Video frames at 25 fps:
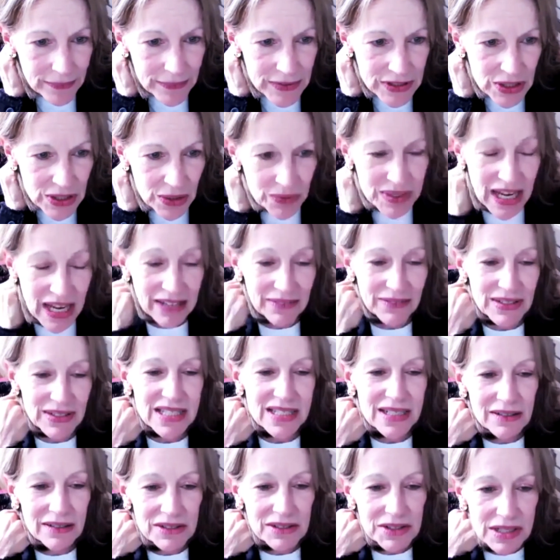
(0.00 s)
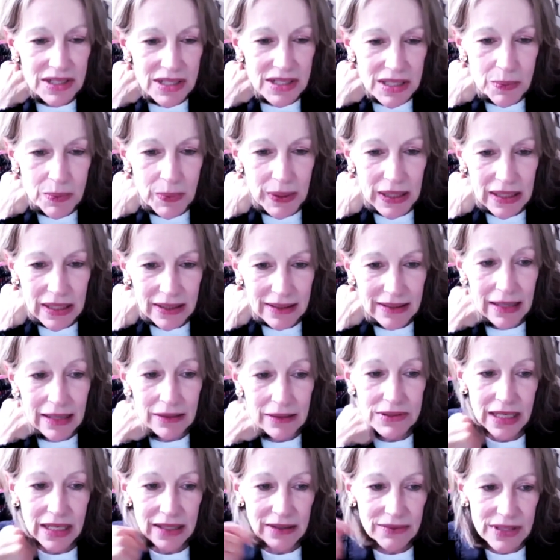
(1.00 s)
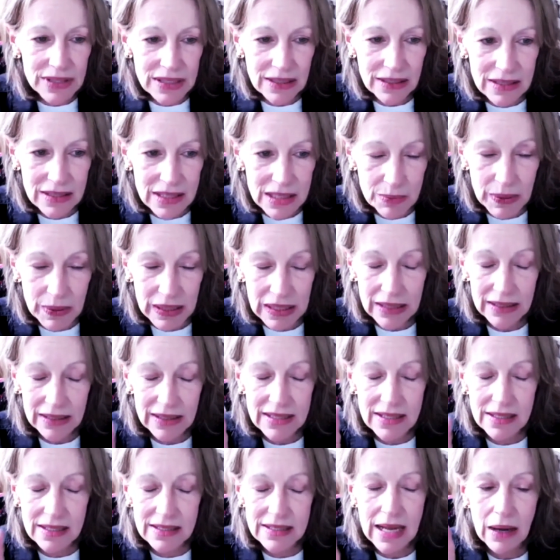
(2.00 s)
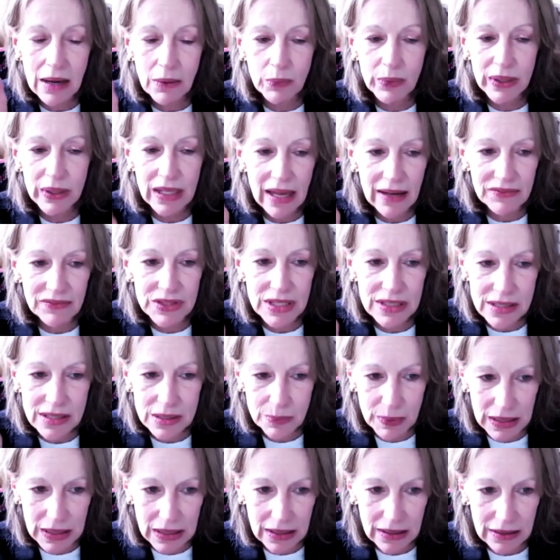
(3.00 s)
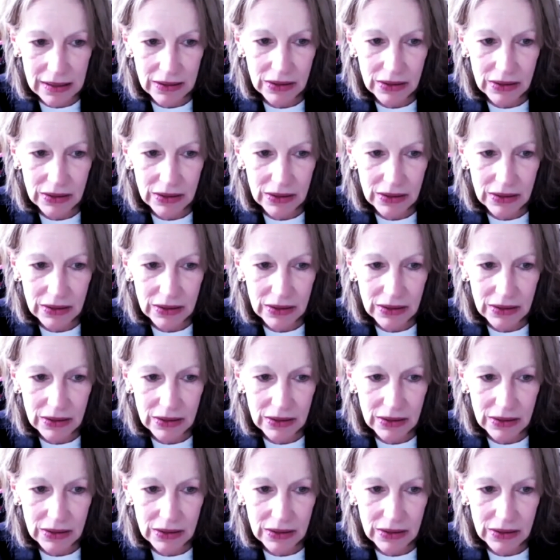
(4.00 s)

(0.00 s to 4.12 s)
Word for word: So David starts to speak. Now David's going to speak. And this is how we have to speak.